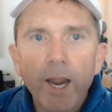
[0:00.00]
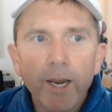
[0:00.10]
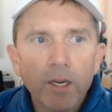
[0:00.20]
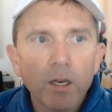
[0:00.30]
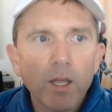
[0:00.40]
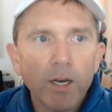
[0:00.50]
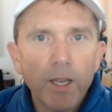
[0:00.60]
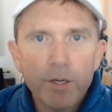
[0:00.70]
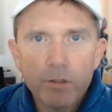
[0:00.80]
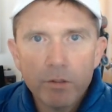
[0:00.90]
in a lot of
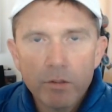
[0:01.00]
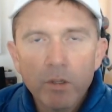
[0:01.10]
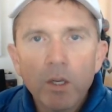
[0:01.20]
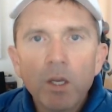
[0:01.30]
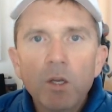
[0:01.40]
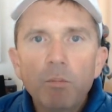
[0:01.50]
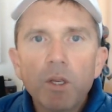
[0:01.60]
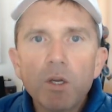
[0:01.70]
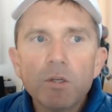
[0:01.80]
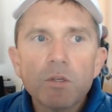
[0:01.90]
cases.
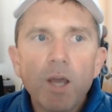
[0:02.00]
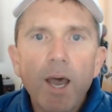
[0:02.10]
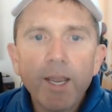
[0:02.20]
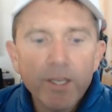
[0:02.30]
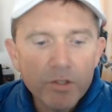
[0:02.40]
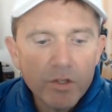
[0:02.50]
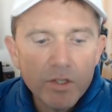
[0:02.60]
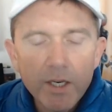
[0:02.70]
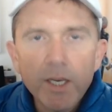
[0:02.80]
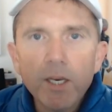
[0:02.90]
Because I can
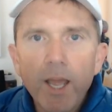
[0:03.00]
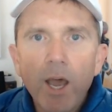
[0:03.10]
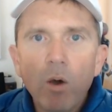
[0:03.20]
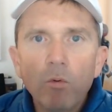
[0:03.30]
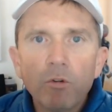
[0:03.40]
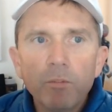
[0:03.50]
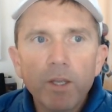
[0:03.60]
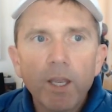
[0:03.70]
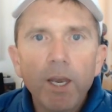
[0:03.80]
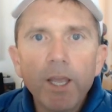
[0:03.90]
see now from the
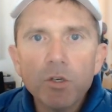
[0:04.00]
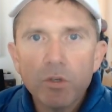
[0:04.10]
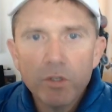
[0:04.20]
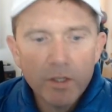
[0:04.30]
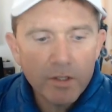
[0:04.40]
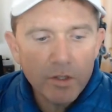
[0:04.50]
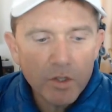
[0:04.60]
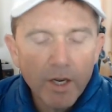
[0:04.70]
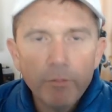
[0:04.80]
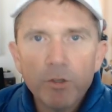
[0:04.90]
connections, because each
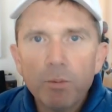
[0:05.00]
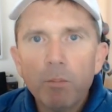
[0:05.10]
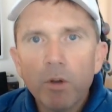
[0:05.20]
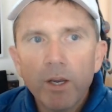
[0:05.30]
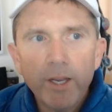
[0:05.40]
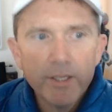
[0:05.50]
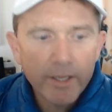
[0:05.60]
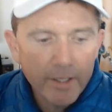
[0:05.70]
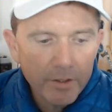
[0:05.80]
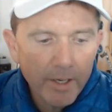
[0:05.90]
time these people connect, I
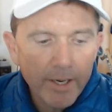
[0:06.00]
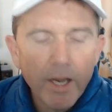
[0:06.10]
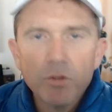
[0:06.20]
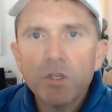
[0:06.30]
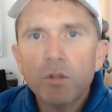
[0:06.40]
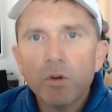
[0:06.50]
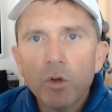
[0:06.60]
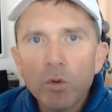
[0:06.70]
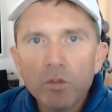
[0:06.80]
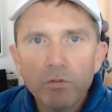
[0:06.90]
now see their
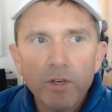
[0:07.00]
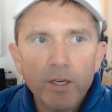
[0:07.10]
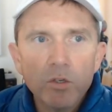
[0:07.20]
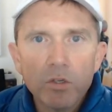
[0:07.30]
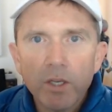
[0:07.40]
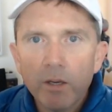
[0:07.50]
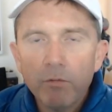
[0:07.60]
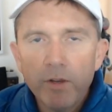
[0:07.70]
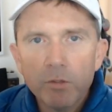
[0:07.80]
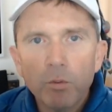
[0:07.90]
news feed, just like
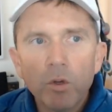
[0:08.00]
Facebook,